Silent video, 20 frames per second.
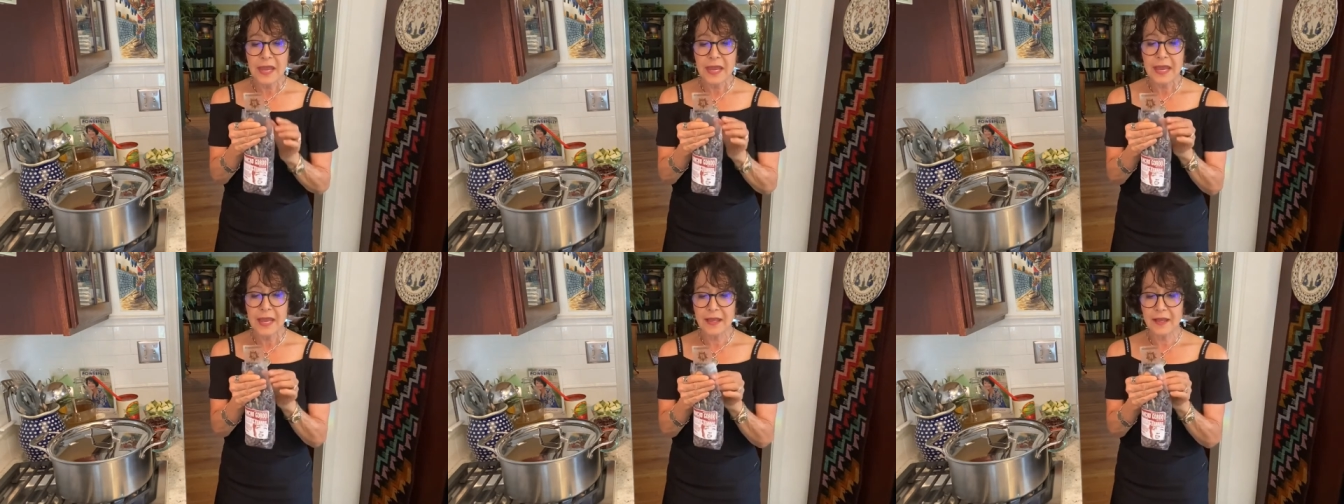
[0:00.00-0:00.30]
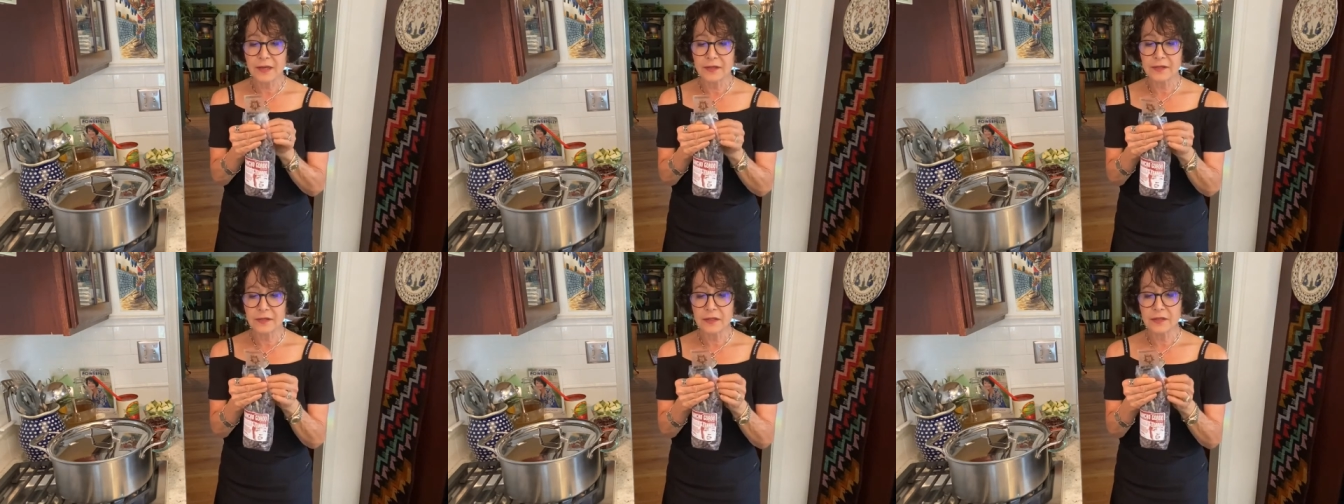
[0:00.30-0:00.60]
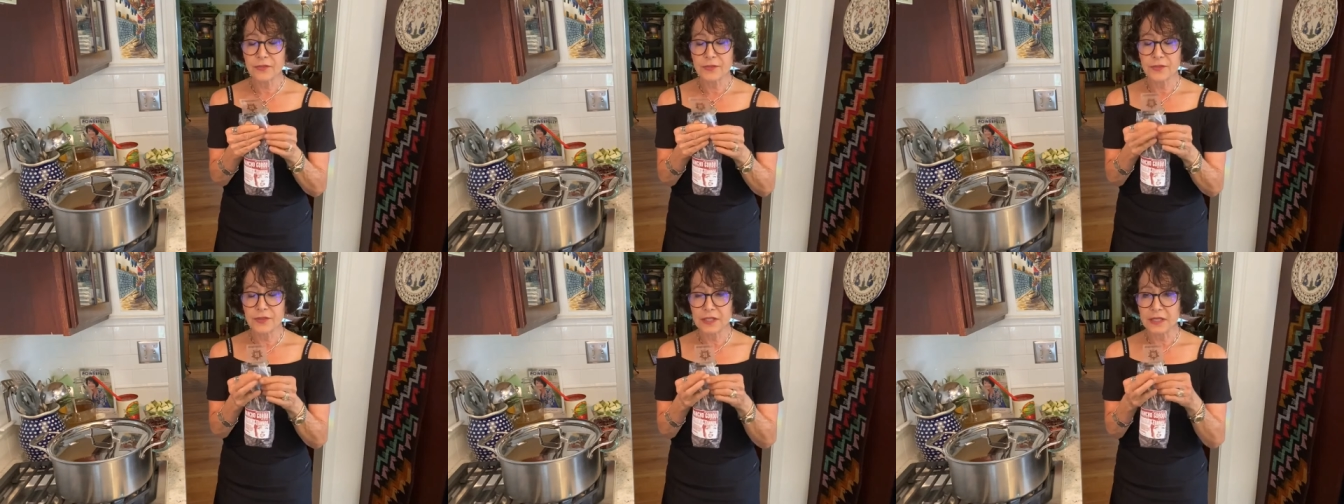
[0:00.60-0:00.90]
And
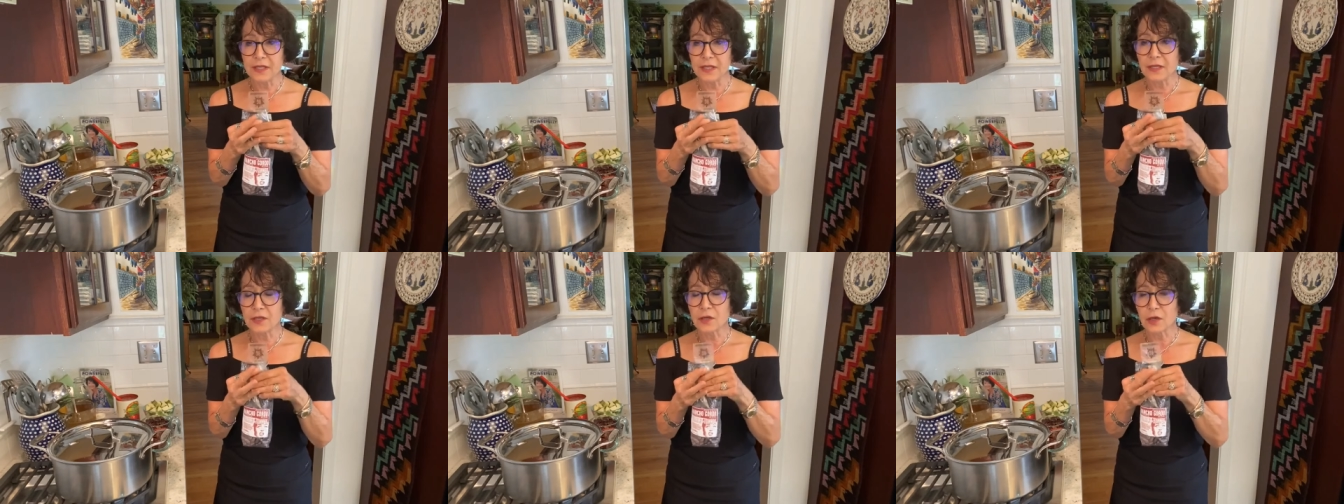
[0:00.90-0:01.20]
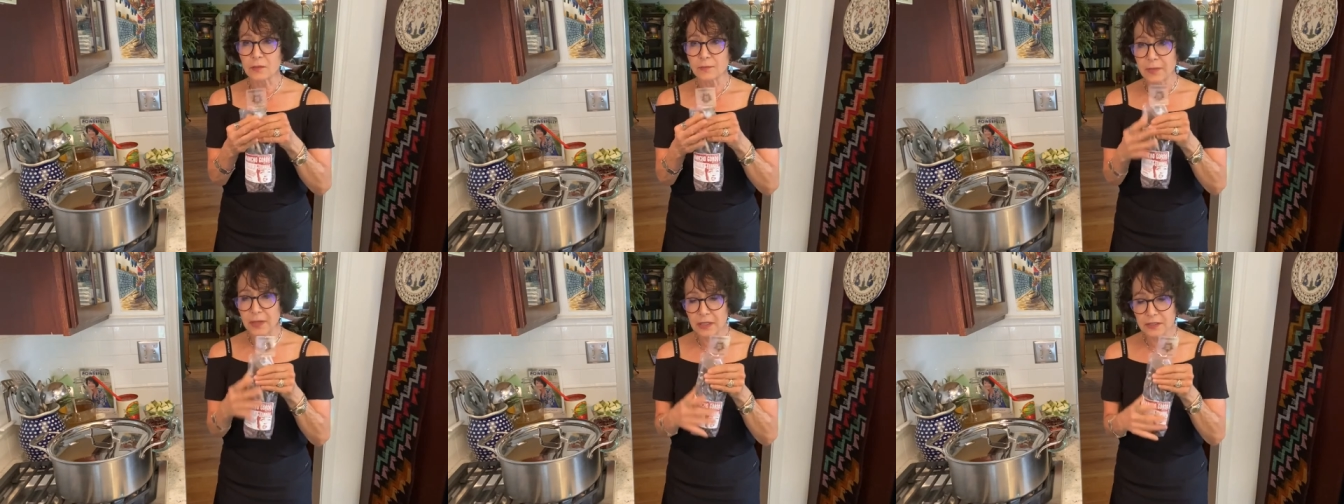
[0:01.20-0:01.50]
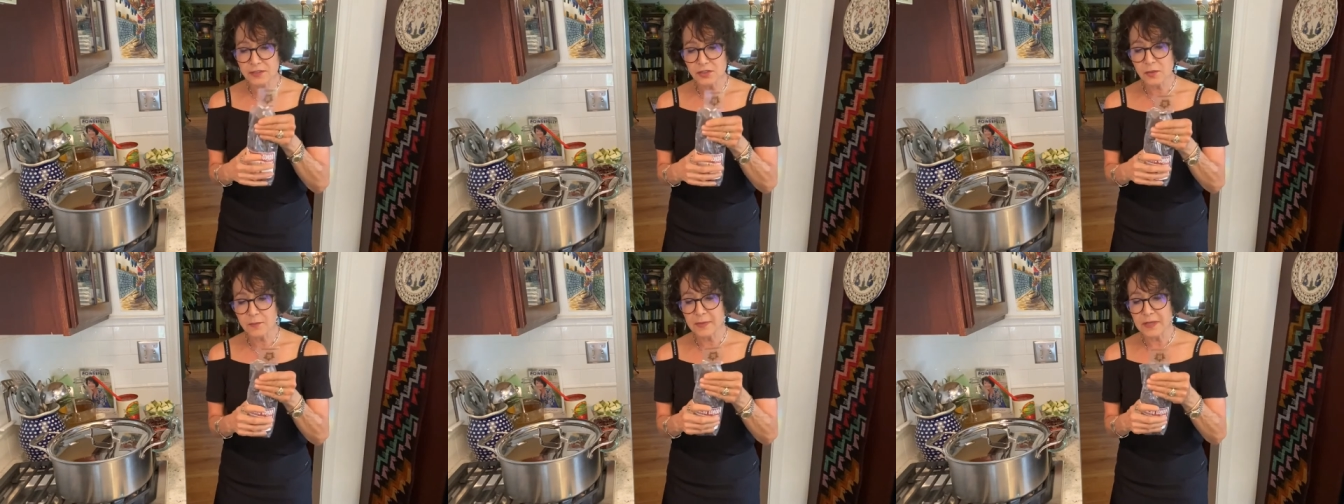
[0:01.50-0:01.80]
the
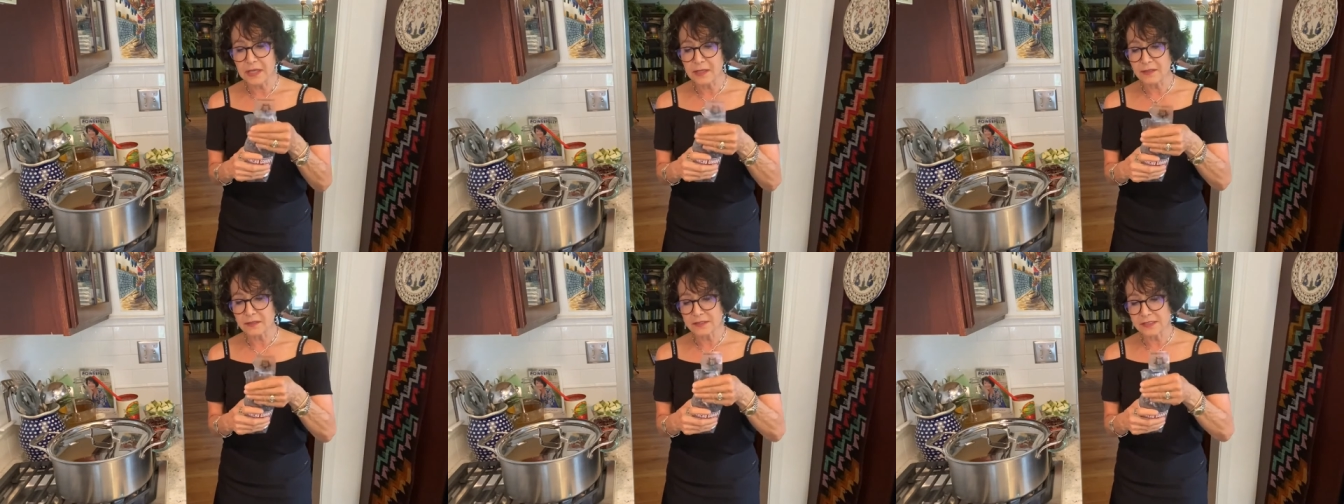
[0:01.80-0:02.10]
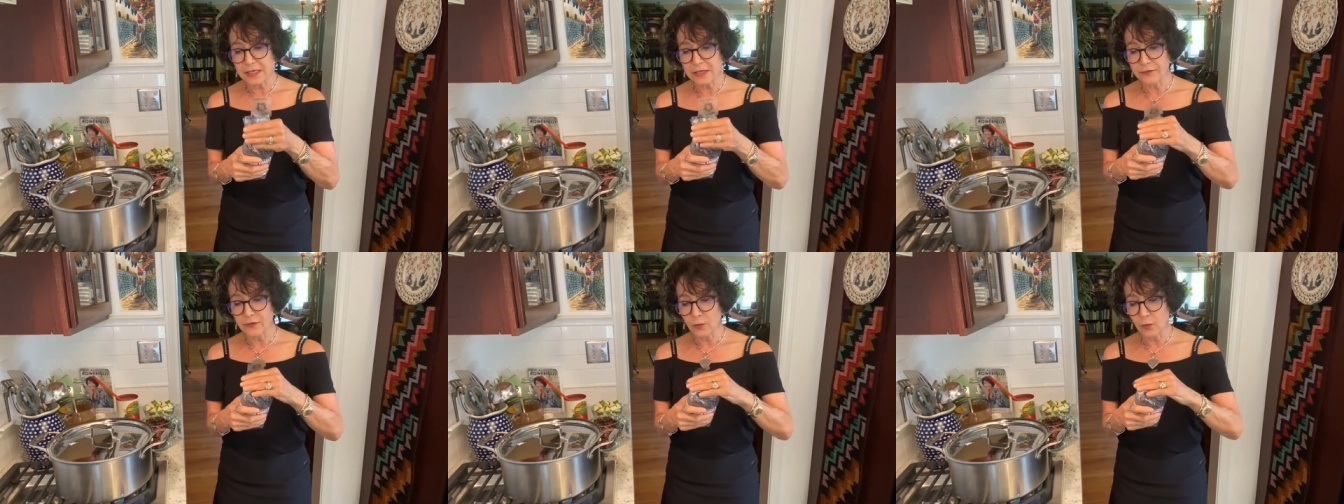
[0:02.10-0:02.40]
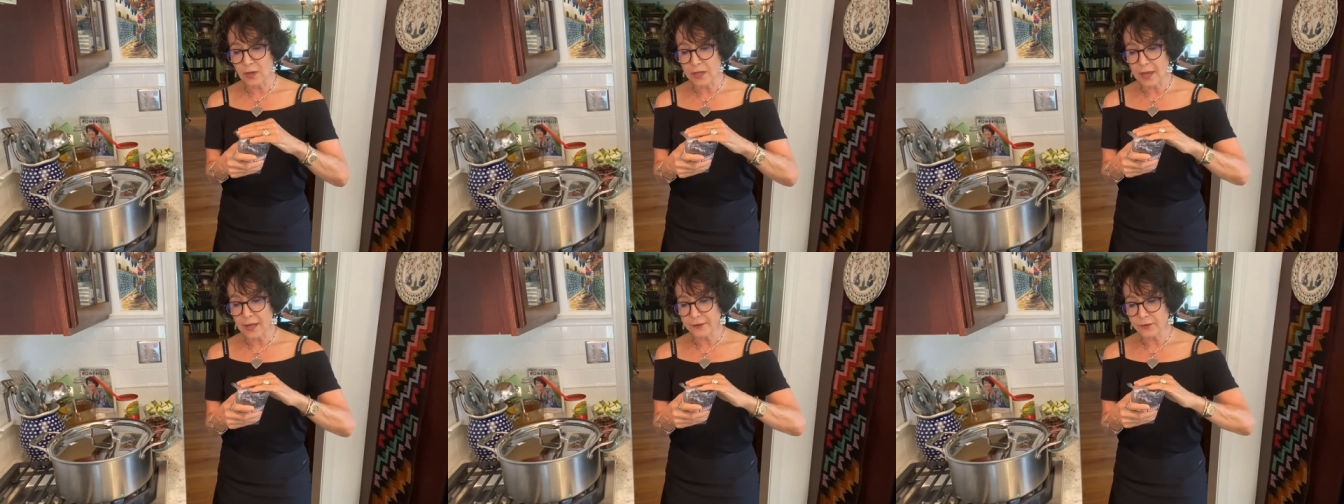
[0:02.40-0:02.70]
garbanzo beans and the
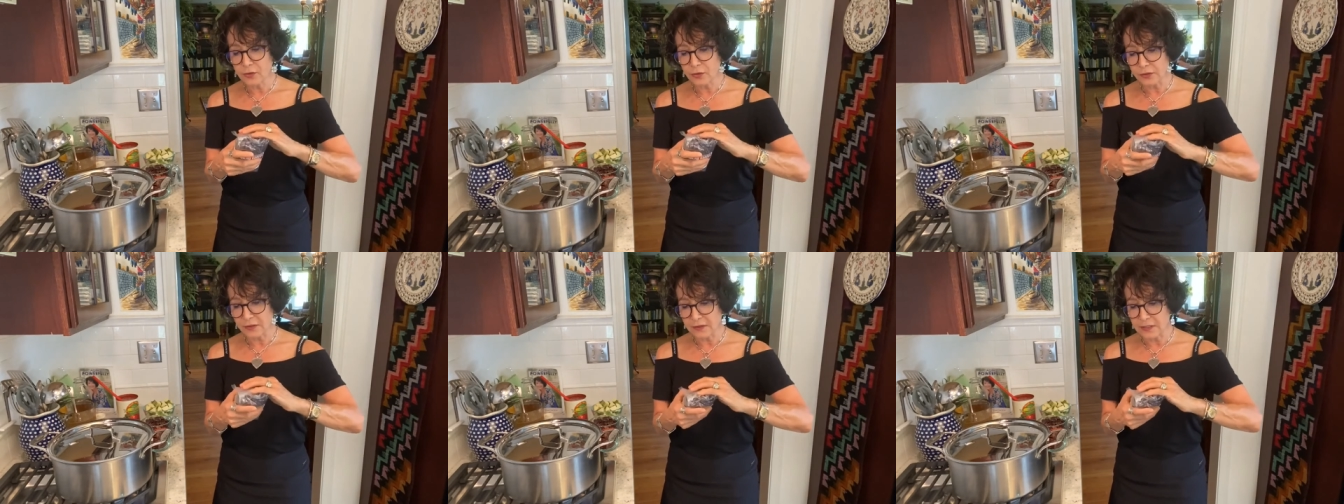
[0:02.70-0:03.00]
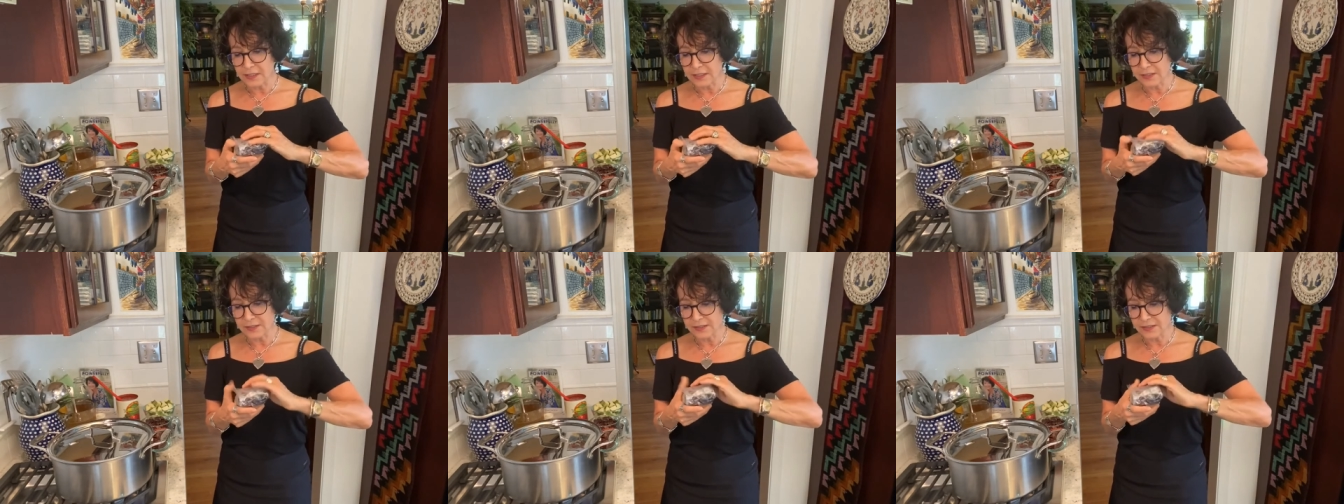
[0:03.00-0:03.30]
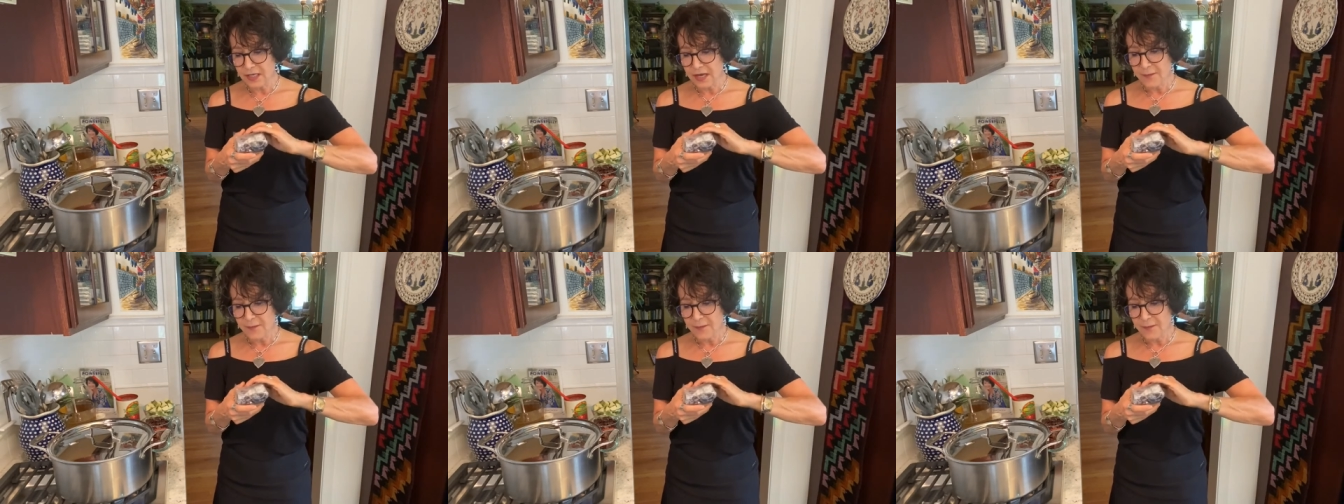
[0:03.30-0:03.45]
way I cook these,